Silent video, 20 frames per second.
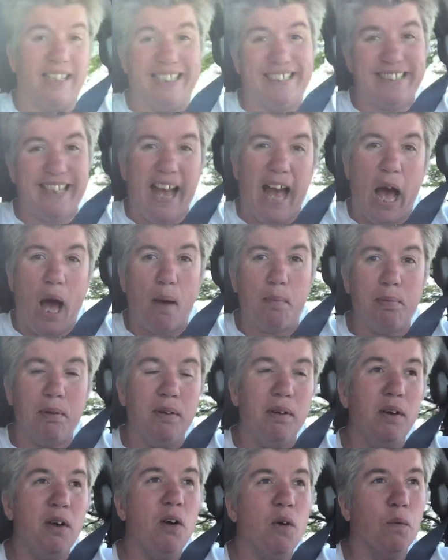like a tap.
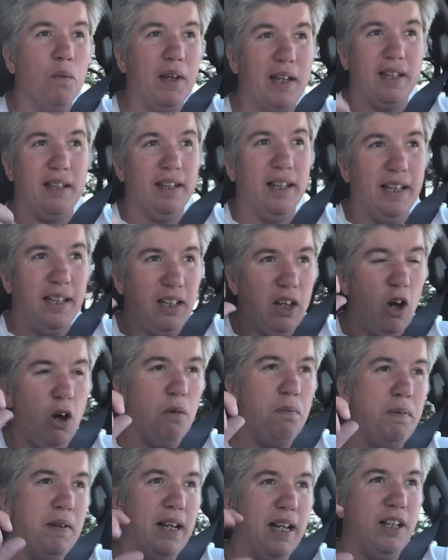We can like
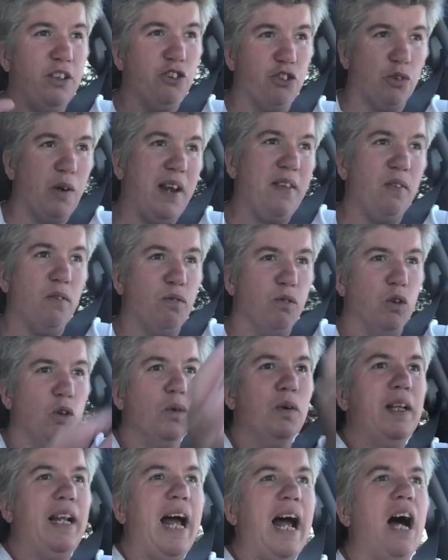open it and drain the
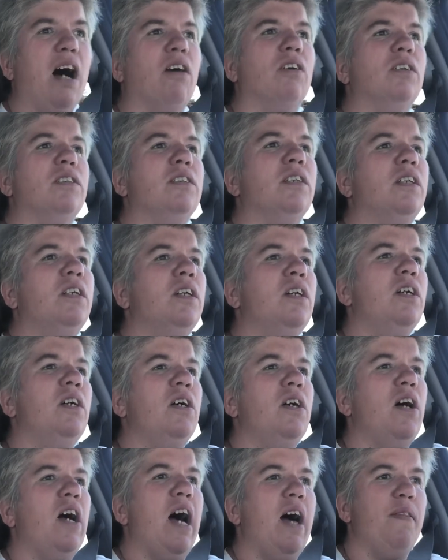fluid out
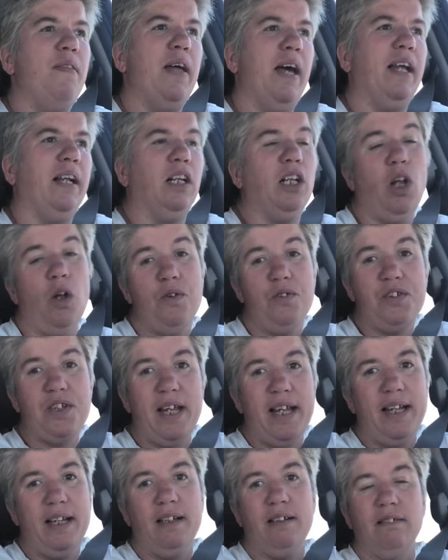and then close
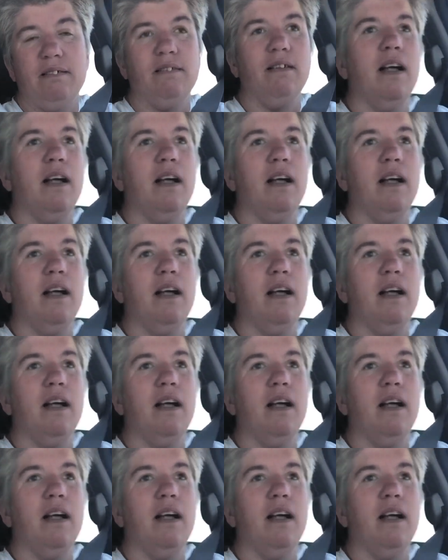it.